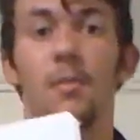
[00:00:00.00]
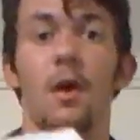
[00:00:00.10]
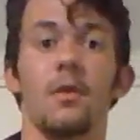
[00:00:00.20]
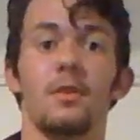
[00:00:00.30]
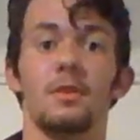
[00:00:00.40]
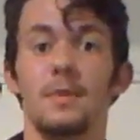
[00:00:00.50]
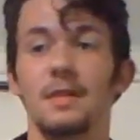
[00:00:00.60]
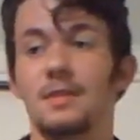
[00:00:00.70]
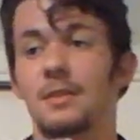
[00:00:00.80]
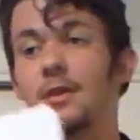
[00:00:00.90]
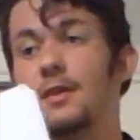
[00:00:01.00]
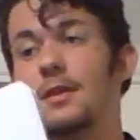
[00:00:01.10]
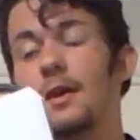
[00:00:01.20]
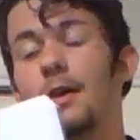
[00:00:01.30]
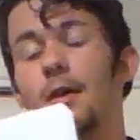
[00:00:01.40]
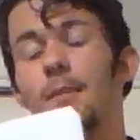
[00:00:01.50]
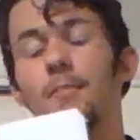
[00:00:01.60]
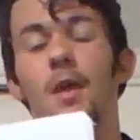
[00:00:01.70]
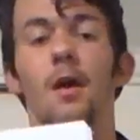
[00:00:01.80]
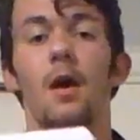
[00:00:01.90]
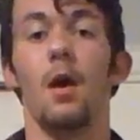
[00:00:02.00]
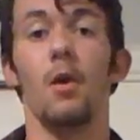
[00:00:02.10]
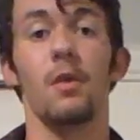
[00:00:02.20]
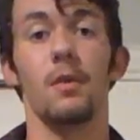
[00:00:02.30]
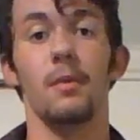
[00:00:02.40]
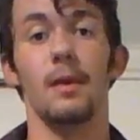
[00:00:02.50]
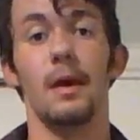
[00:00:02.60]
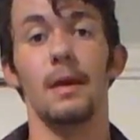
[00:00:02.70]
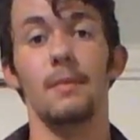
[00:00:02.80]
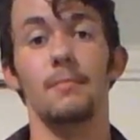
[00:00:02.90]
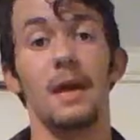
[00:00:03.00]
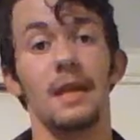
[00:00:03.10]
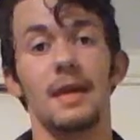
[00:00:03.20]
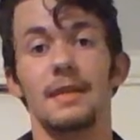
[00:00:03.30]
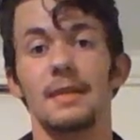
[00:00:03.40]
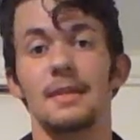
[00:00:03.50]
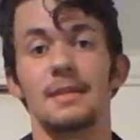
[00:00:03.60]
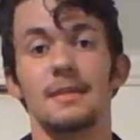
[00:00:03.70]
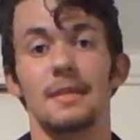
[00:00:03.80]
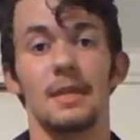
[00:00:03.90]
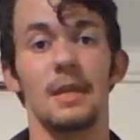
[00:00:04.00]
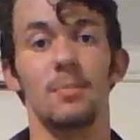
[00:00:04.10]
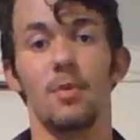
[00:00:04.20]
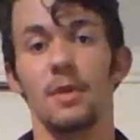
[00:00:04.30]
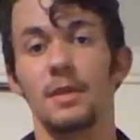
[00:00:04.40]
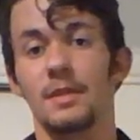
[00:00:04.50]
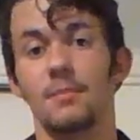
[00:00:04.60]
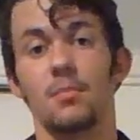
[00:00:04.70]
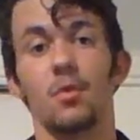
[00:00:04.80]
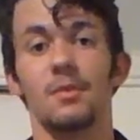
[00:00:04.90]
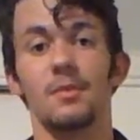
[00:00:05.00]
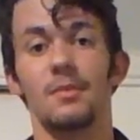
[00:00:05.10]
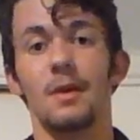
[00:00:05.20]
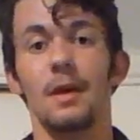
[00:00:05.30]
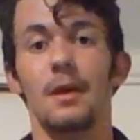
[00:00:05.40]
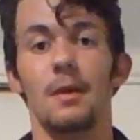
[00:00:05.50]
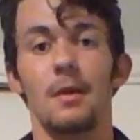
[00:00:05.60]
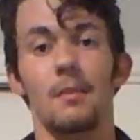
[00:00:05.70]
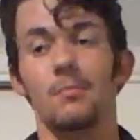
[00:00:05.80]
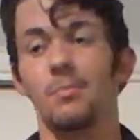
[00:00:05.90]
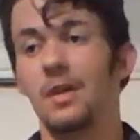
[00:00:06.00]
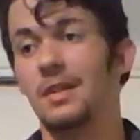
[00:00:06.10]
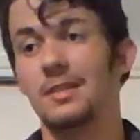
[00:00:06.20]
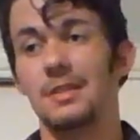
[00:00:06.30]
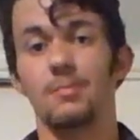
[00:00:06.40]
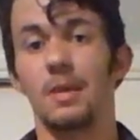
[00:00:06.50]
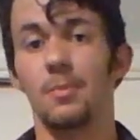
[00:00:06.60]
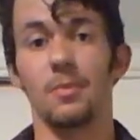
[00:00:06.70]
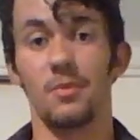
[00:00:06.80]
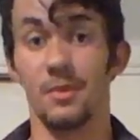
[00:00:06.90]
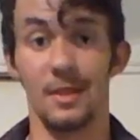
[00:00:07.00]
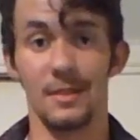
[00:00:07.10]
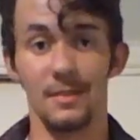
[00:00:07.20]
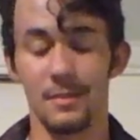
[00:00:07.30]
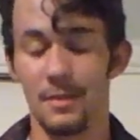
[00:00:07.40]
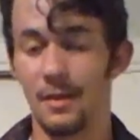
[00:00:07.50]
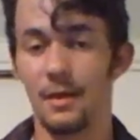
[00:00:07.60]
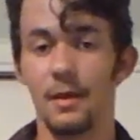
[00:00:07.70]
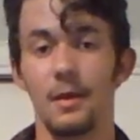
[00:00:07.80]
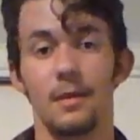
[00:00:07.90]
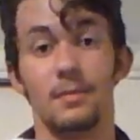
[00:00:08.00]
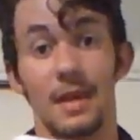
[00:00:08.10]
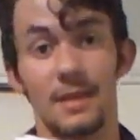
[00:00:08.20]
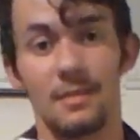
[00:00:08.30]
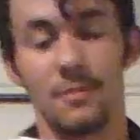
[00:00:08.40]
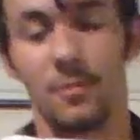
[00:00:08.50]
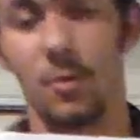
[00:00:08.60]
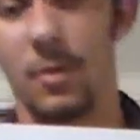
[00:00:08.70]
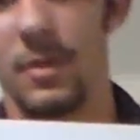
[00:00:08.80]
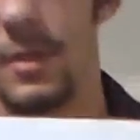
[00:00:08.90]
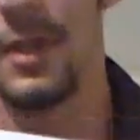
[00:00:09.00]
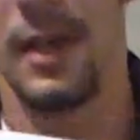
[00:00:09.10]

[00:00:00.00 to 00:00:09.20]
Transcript: all the speech, or all the main ideas, key points, important places, people, or things. Dates, of course.